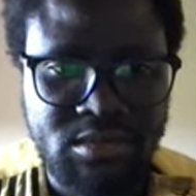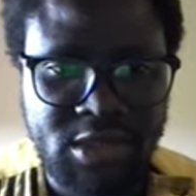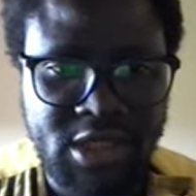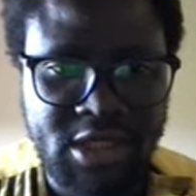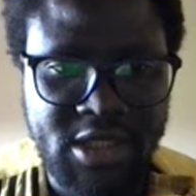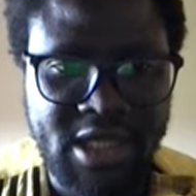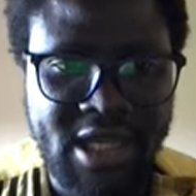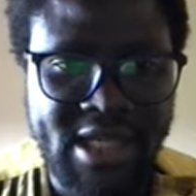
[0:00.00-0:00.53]

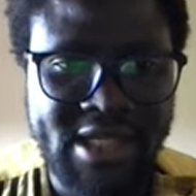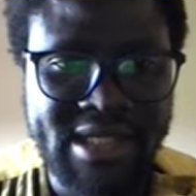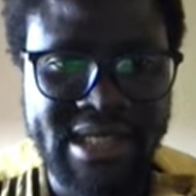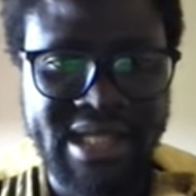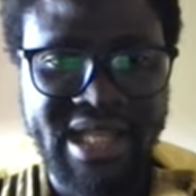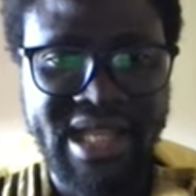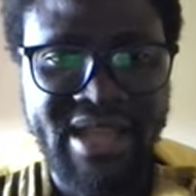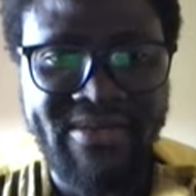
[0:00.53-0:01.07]
Says
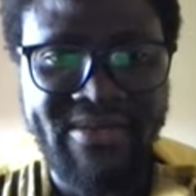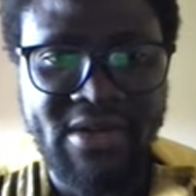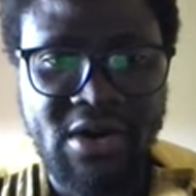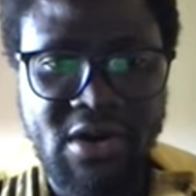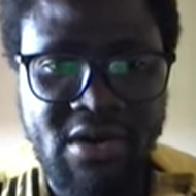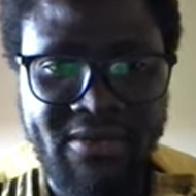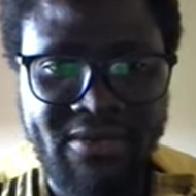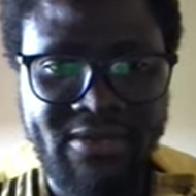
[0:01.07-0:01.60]
leave
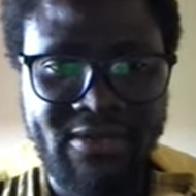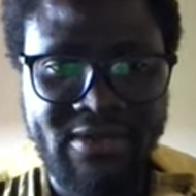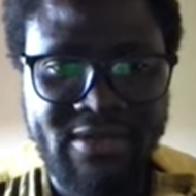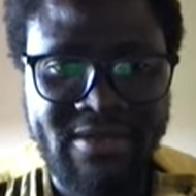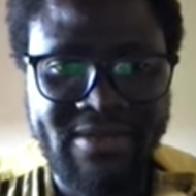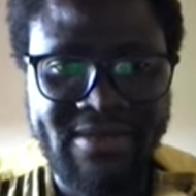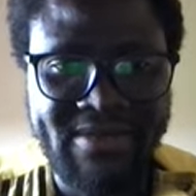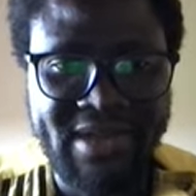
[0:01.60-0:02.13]
off,
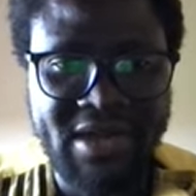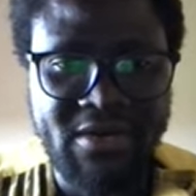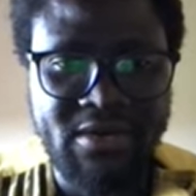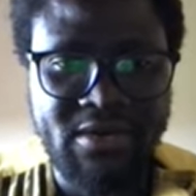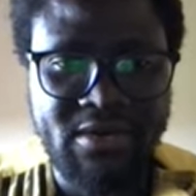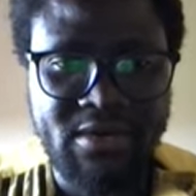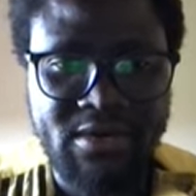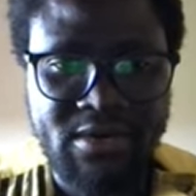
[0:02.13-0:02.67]
fail,
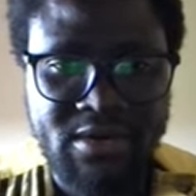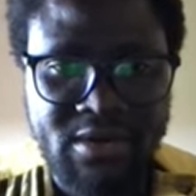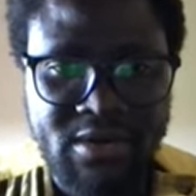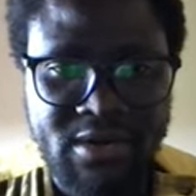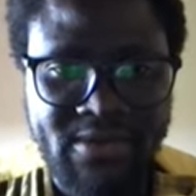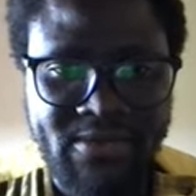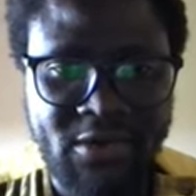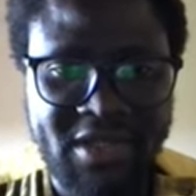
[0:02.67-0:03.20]

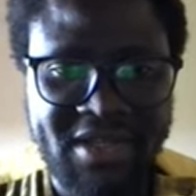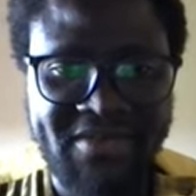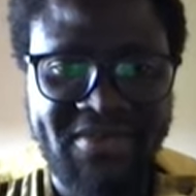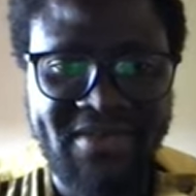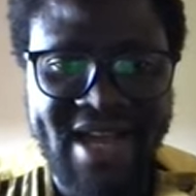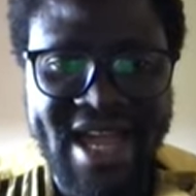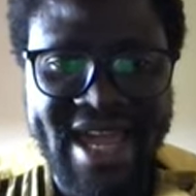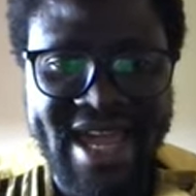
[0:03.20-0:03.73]

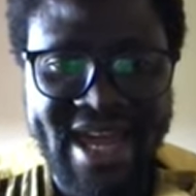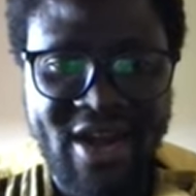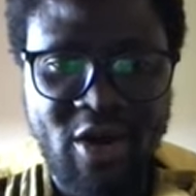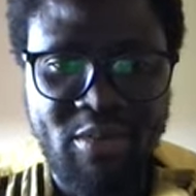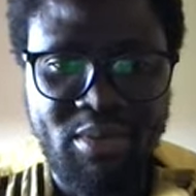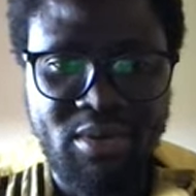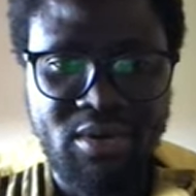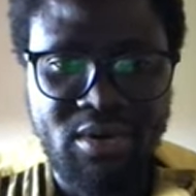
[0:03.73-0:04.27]
fortify,
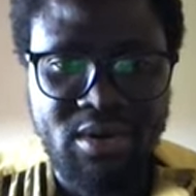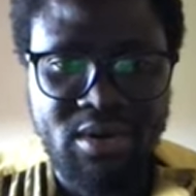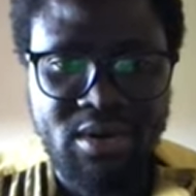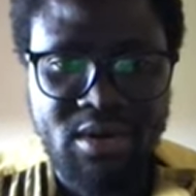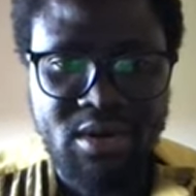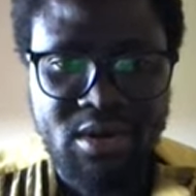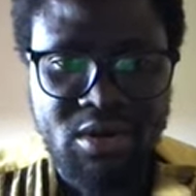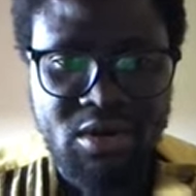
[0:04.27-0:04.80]
help,
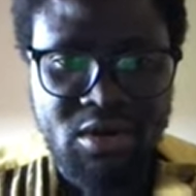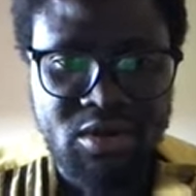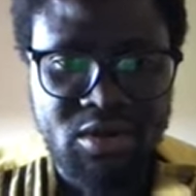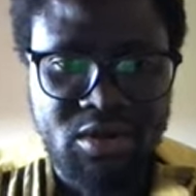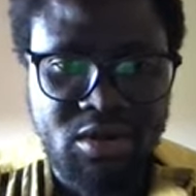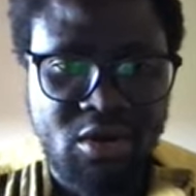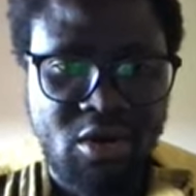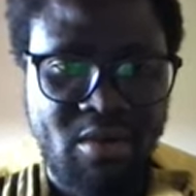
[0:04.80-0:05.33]

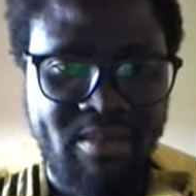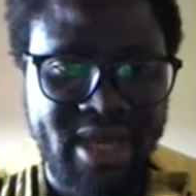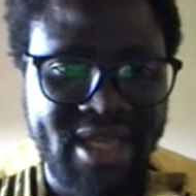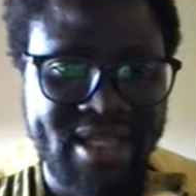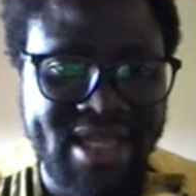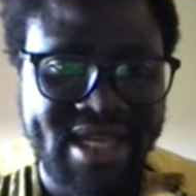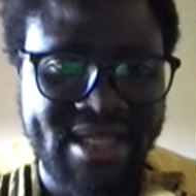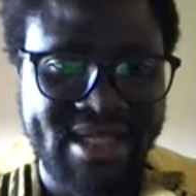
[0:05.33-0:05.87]

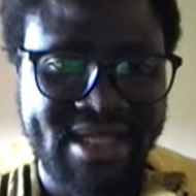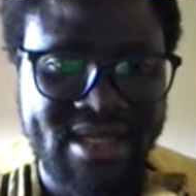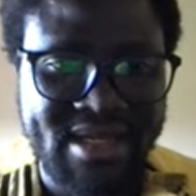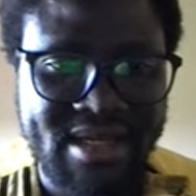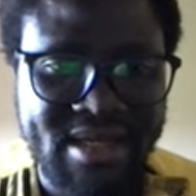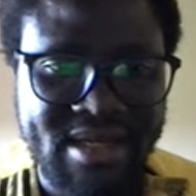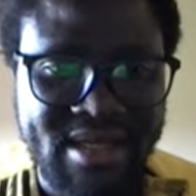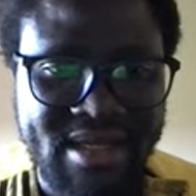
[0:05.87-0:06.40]
committed,
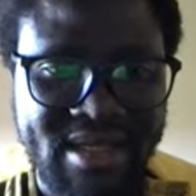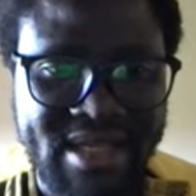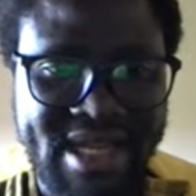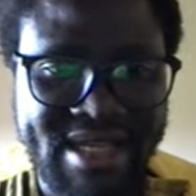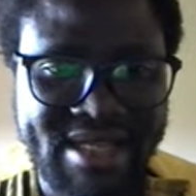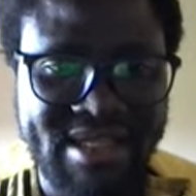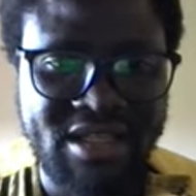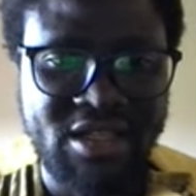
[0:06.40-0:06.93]

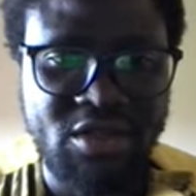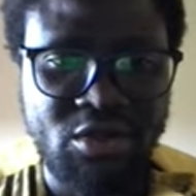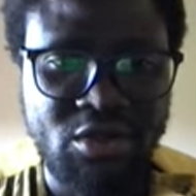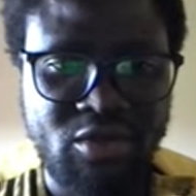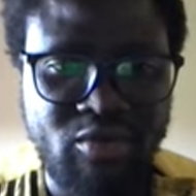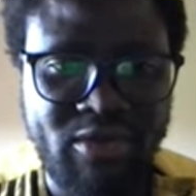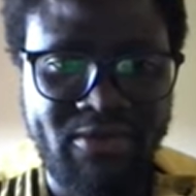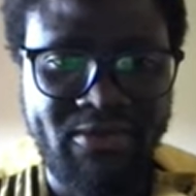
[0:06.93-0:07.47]
destitute,
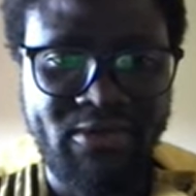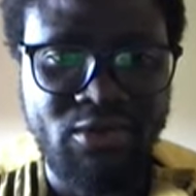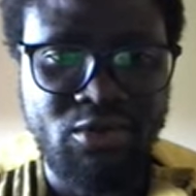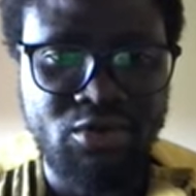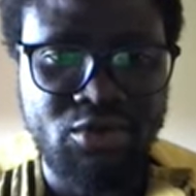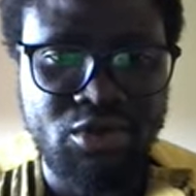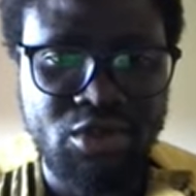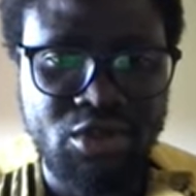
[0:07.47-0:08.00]

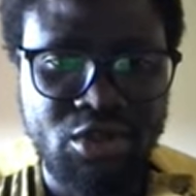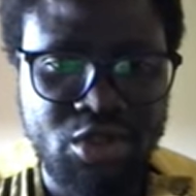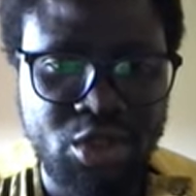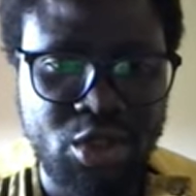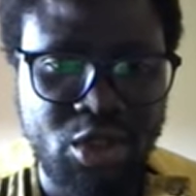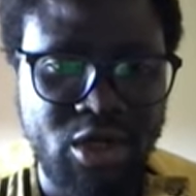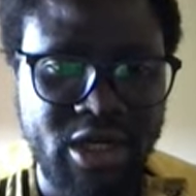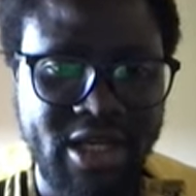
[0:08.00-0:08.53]
refuse,
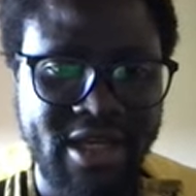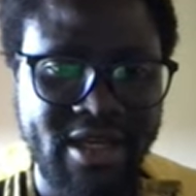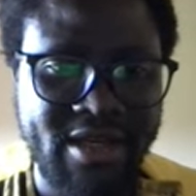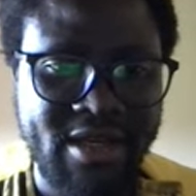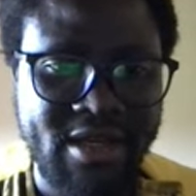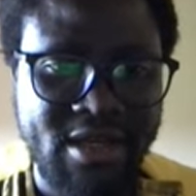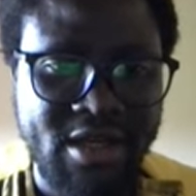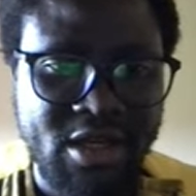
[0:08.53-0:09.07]
surely,
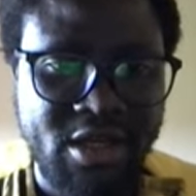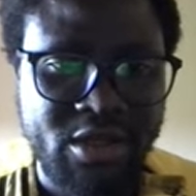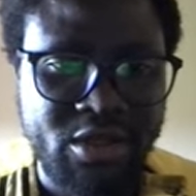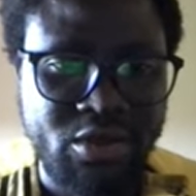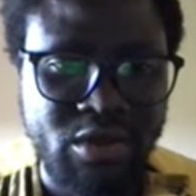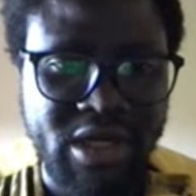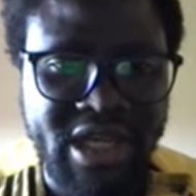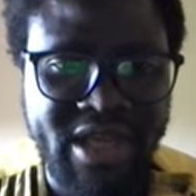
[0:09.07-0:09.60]
to
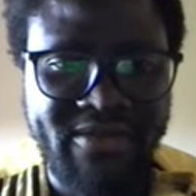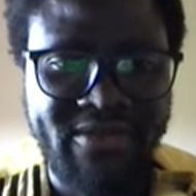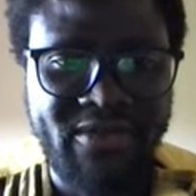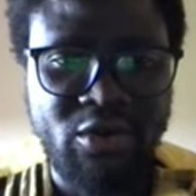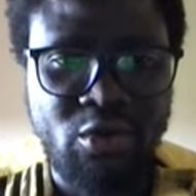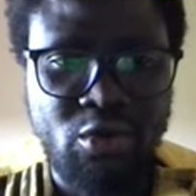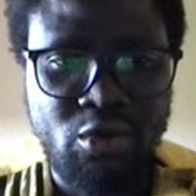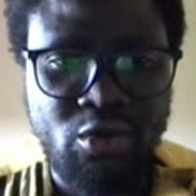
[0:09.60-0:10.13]
leave
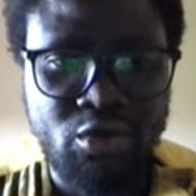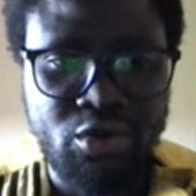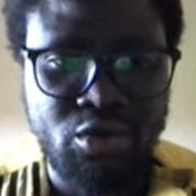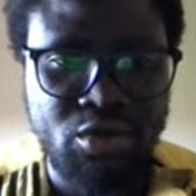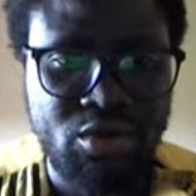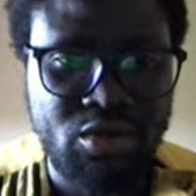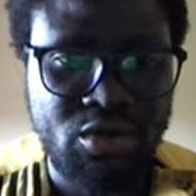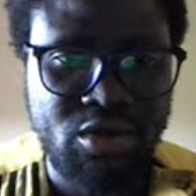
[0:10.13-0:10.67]
loose,
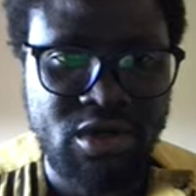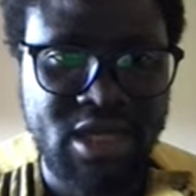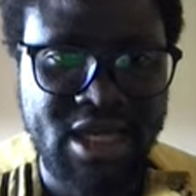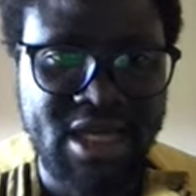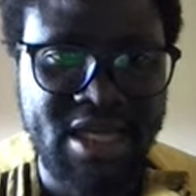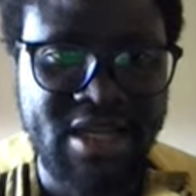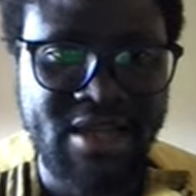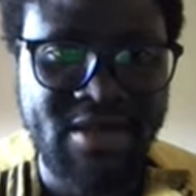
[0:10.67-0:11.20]

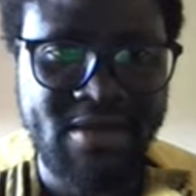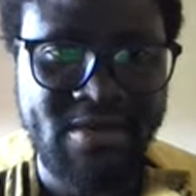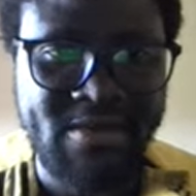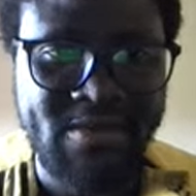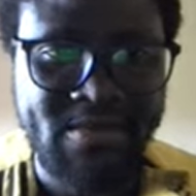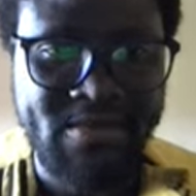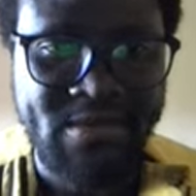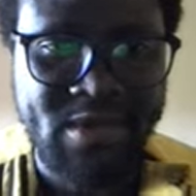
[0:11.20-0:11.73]
okay?
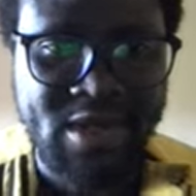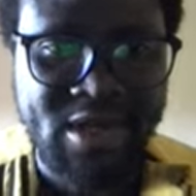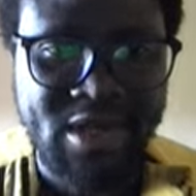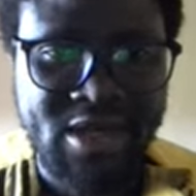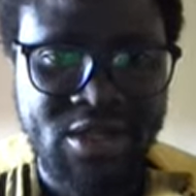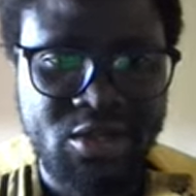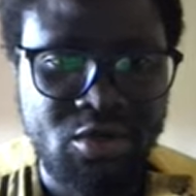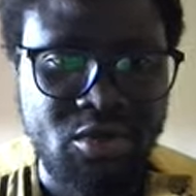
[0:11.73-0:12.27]

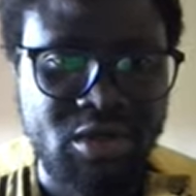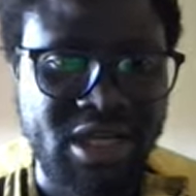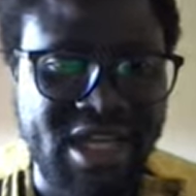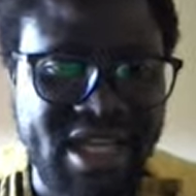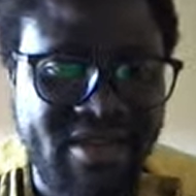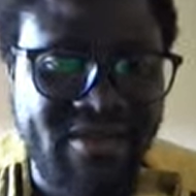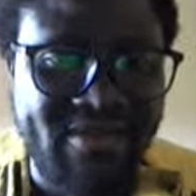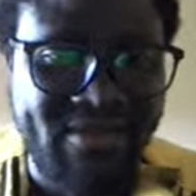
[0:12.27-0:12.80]
To
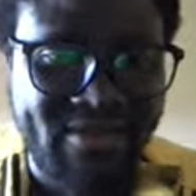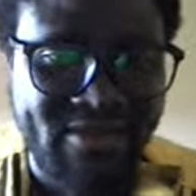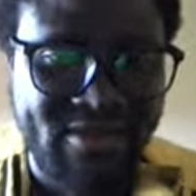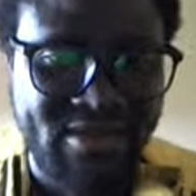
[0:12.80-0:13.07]
leave,